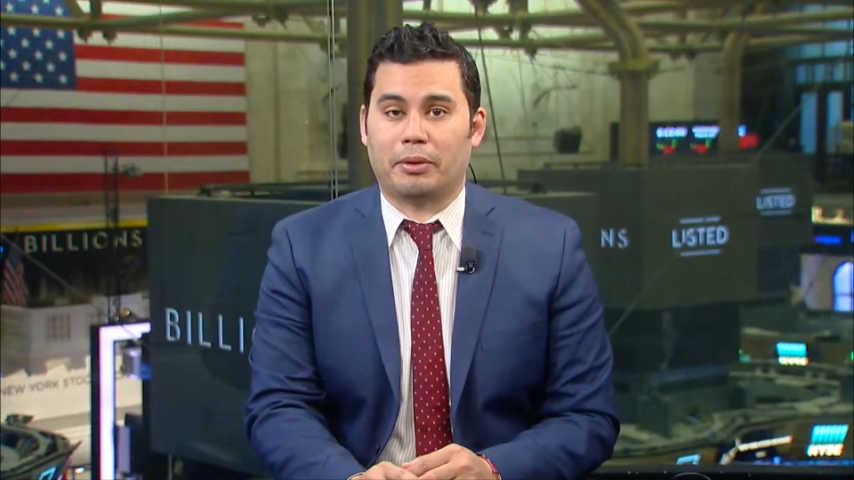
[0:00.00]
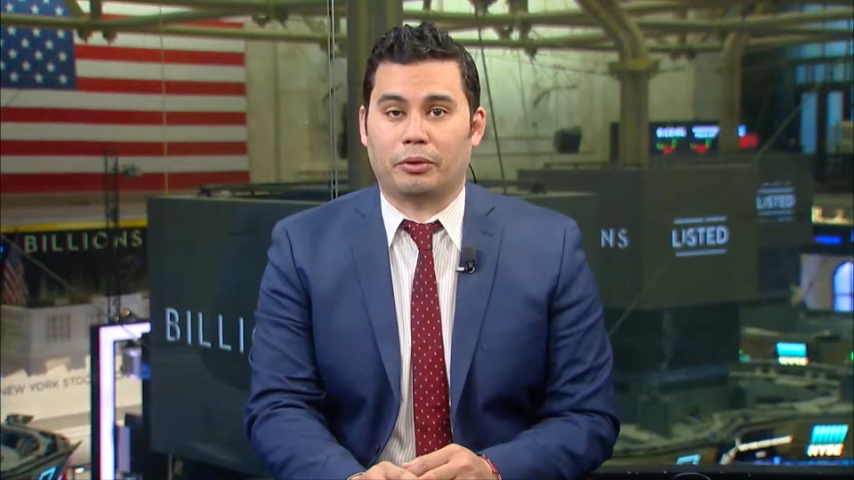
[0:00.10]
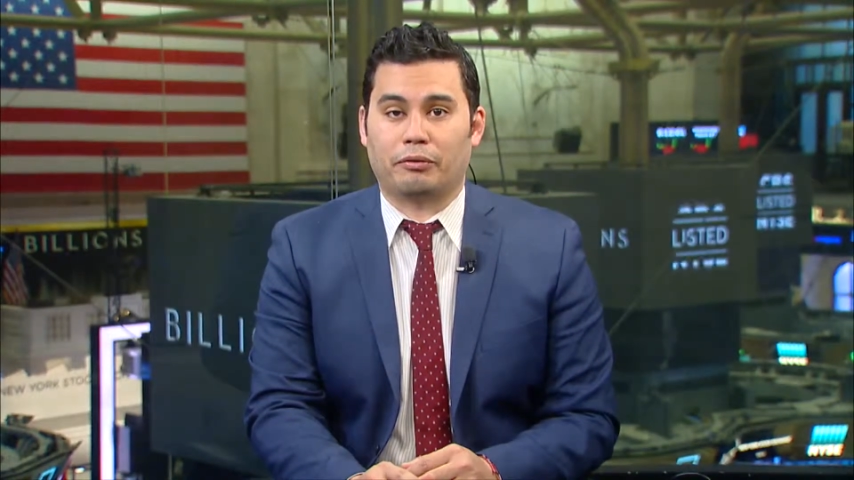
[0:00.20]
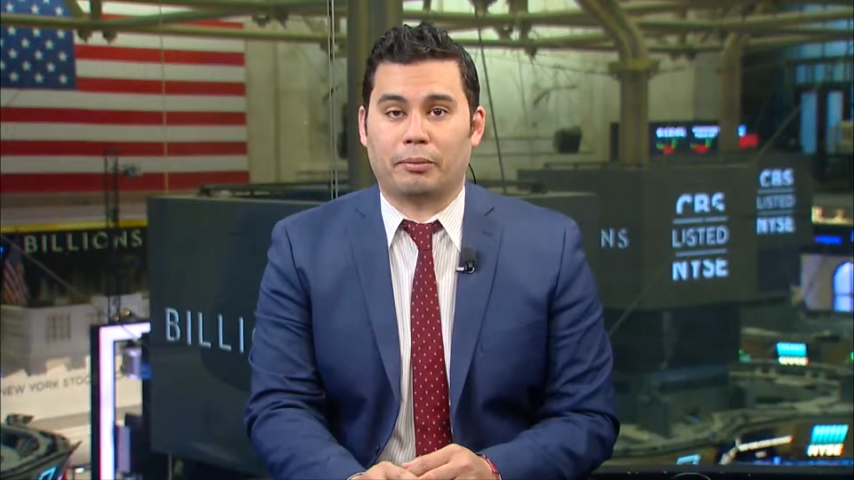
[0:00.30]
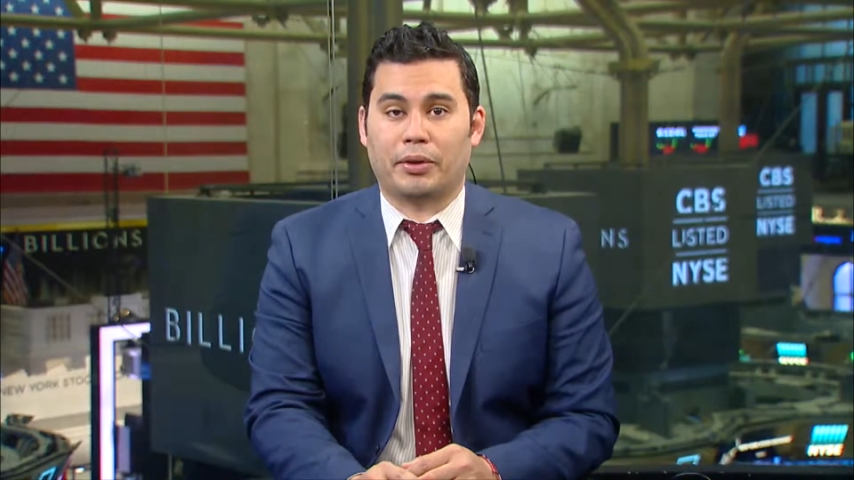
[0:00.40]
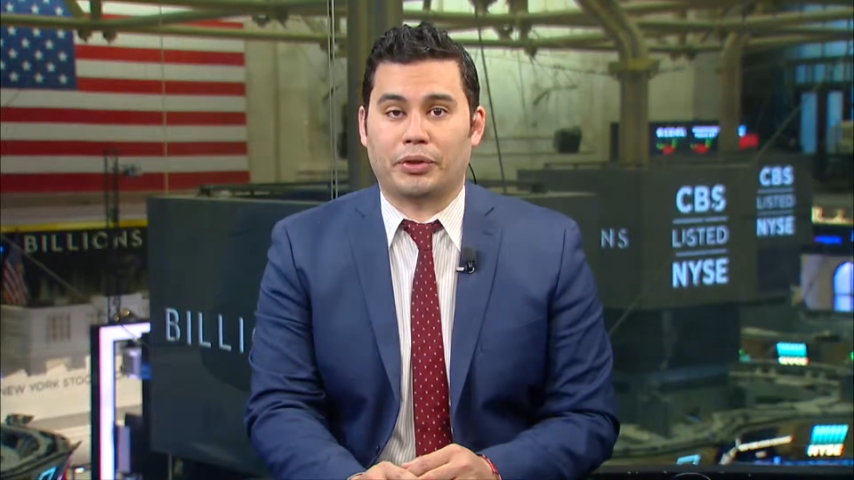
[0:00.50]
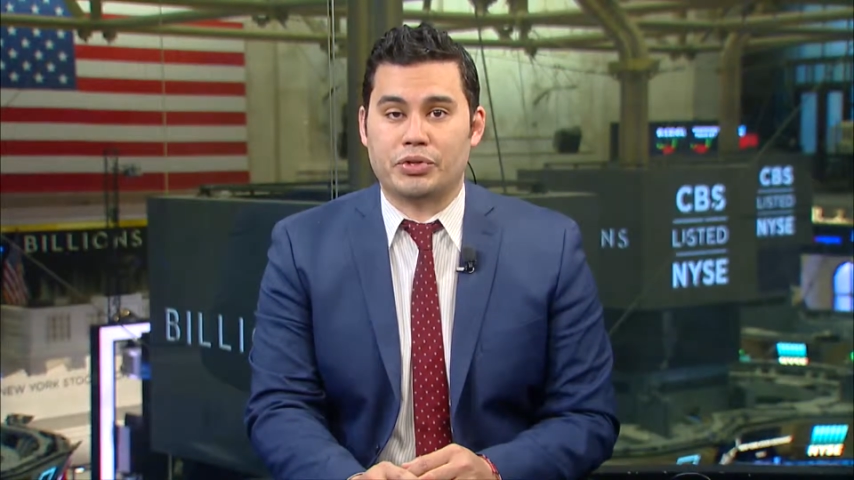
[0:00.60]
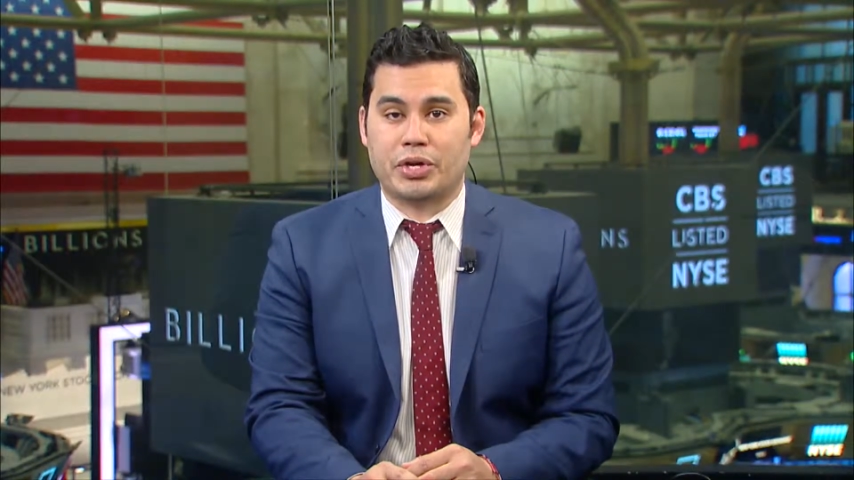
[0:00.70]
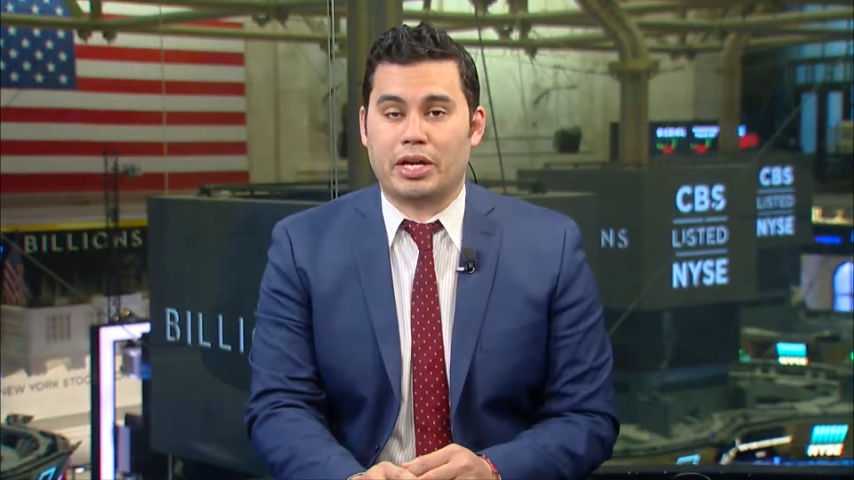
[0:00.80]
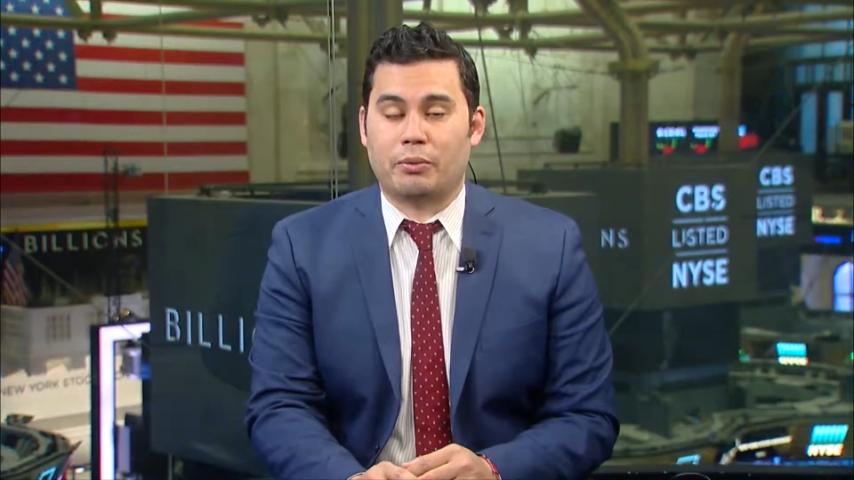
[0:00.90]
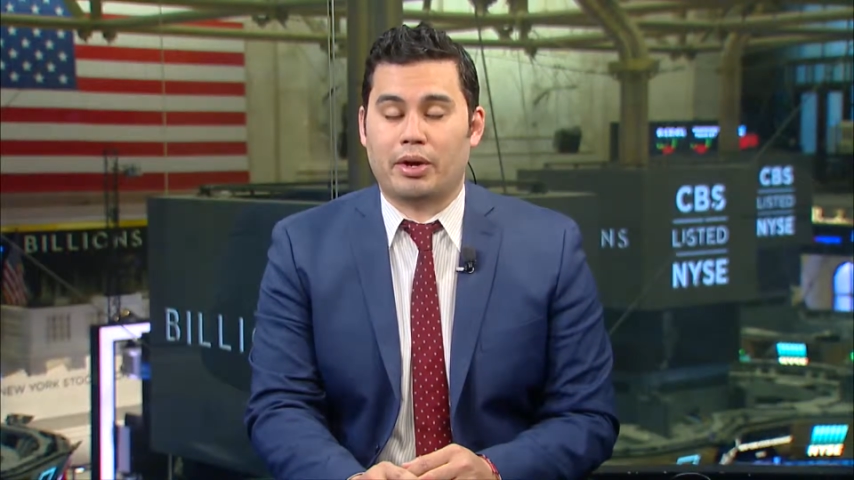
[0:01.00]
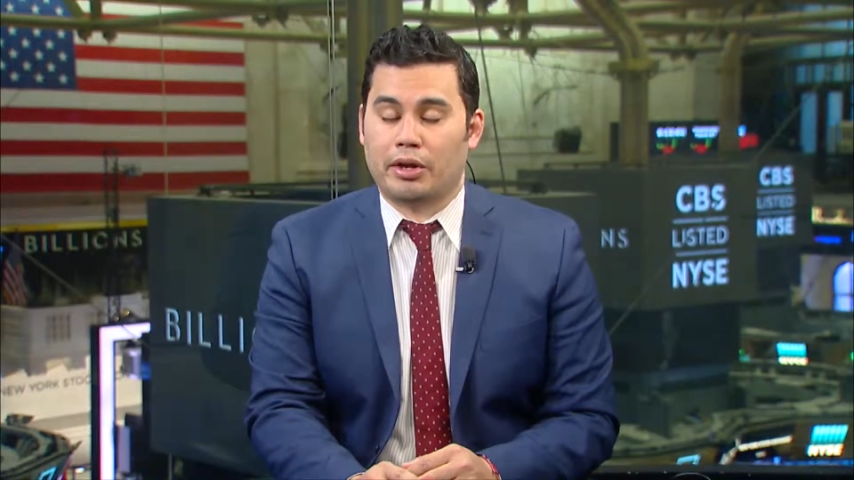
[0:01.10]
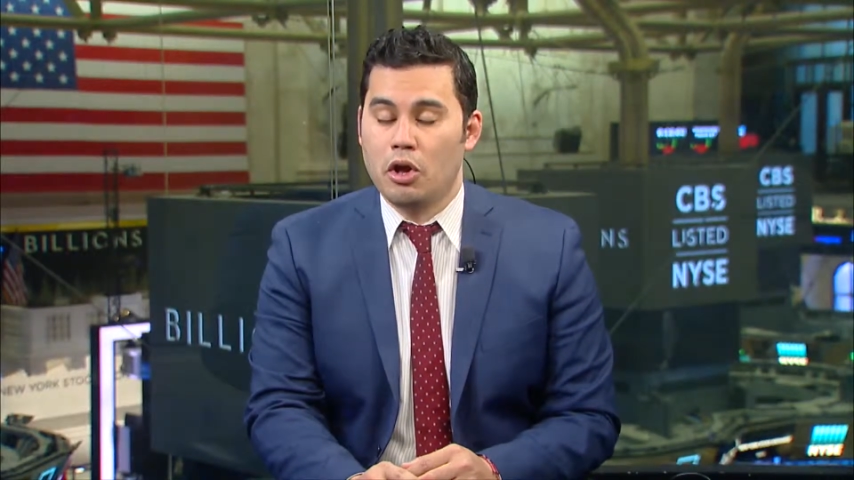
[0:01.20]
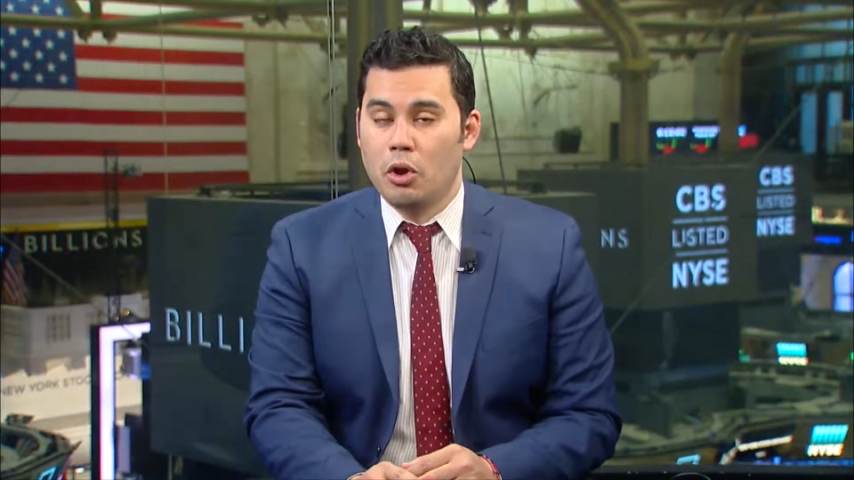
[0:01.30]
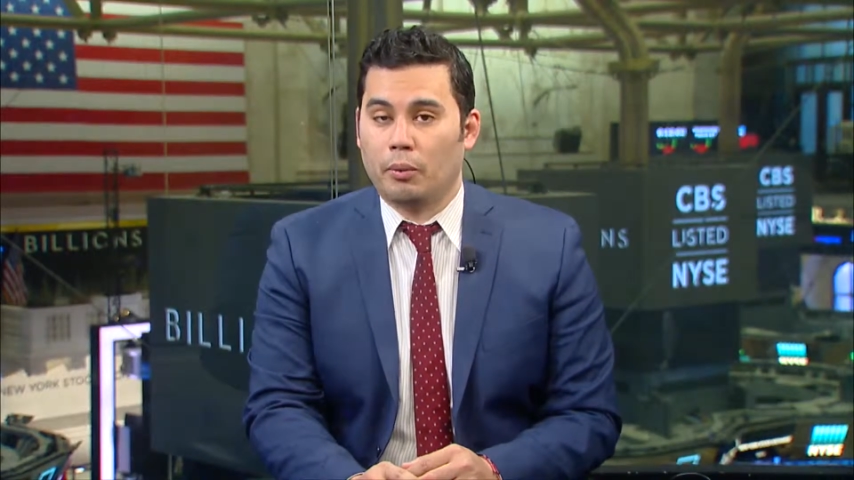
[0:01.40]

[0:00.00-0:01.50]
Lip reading: month over month in January,